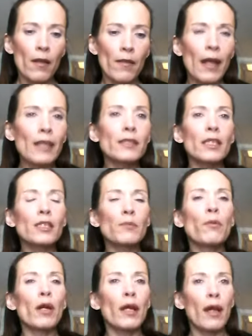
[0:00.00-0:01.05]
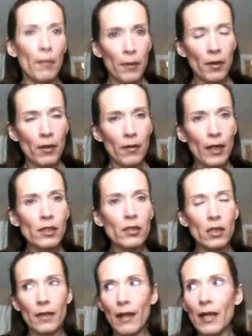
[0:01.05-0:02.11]
That seed sprung up. That's
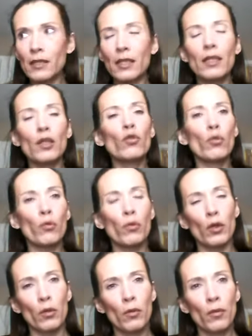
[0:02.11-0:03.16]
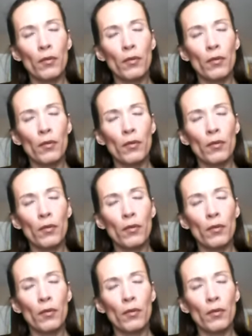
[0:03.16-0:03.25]
the, that seed grew.